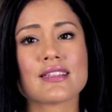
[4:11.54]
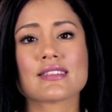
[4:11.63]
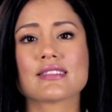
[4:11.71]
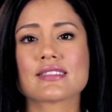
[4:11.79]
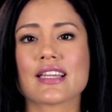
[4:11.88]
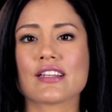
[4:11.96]
the
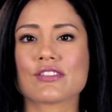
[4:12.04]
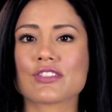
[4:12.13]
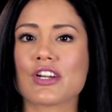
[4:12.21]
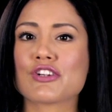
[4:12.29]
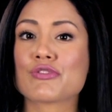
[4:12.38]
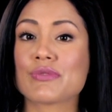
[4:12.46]
scales
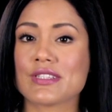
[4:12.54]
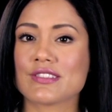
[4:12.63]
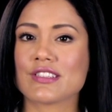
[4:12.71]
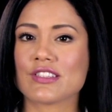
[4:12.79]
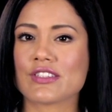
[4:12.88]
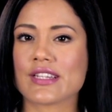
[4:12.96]
are
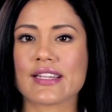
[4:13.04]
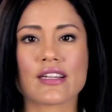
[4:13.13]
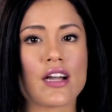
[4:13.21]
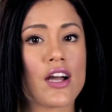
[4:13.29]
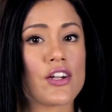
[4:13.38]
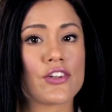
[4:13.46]
greasy-looking,
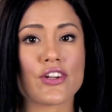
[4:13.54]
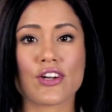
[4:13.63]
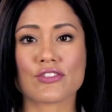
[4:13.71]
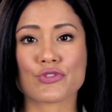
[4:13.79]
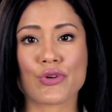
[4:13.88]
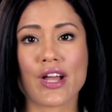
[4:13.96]

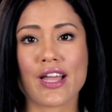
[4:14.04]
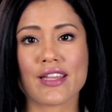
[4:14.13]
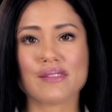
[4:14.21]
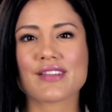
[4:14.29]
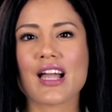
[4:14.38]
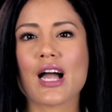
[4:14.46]
not dry.
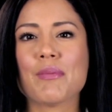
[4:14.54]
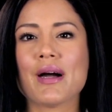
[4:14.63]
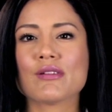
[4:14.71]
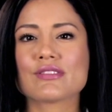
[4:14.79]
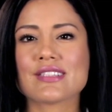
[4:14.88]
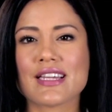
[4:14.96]

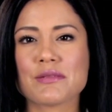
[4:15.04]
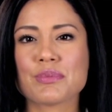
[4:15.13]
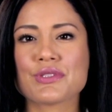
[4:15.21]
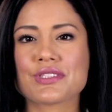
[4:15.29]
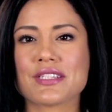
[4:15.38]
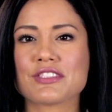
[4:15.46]
About
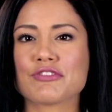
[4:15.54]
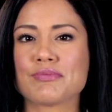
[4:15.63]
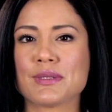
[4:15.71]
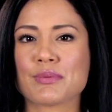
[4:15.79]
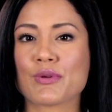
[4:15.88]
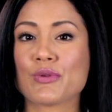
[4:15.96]
10% of
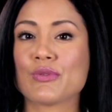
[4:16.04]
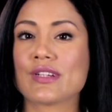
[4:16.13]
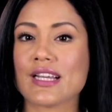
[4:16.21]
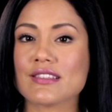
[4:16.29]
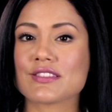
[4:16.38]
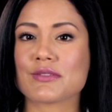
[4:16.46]
people who
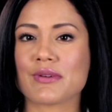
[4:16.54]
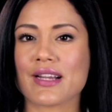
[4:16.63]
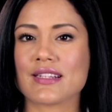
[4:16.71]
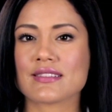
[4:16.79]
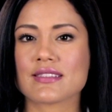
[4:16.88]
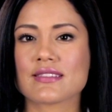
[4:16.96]
get
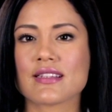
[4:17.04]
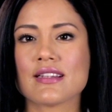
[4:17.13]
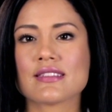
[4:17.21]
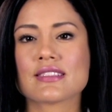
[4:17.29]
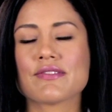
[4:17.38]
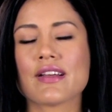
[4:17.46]
psoriasis
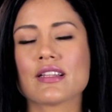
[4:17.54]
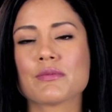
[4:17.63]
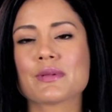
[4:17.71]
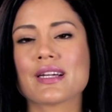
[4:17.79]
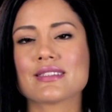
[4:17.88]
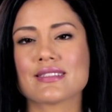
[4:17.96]

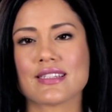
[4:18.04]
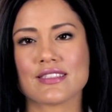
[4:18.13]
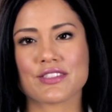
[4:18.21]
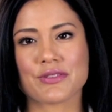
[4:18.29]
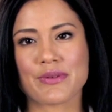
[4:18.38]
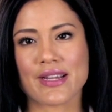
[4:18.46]
develop guttate
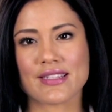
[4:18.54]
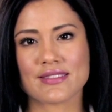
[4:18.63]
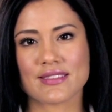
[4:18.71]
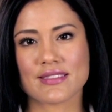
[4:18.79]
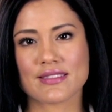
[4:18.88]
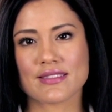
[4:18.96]

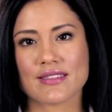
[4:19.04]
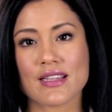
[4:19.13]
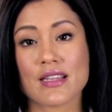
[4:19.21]
psoriasis,